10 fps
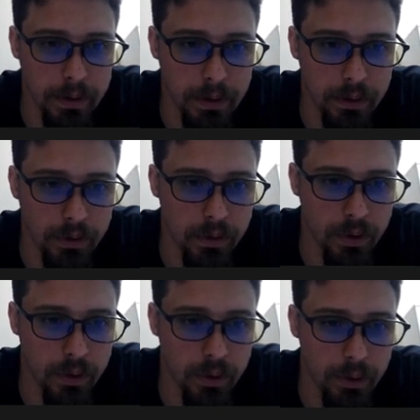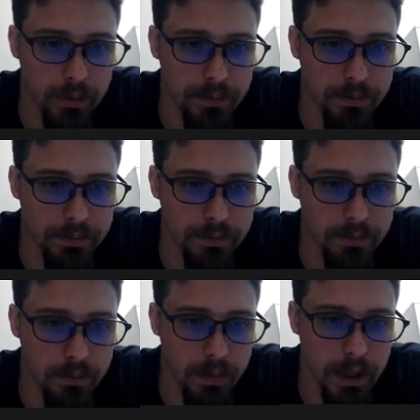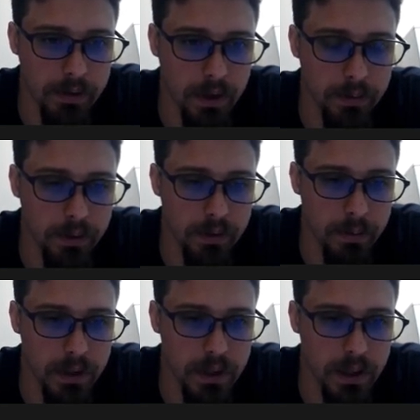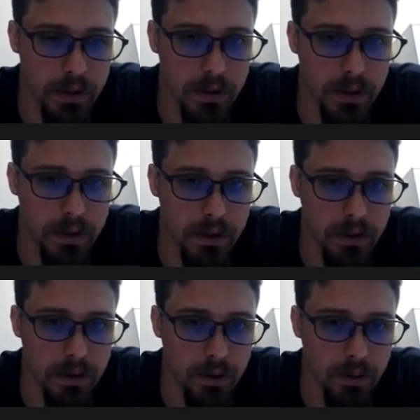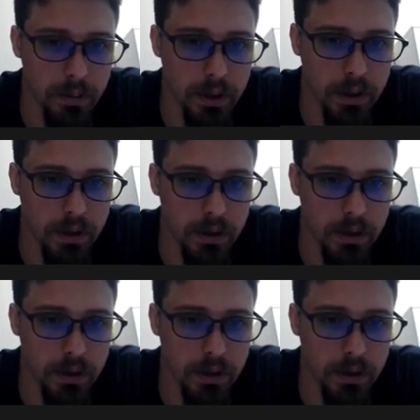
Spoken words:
So, but that's after some exchanges. What about here?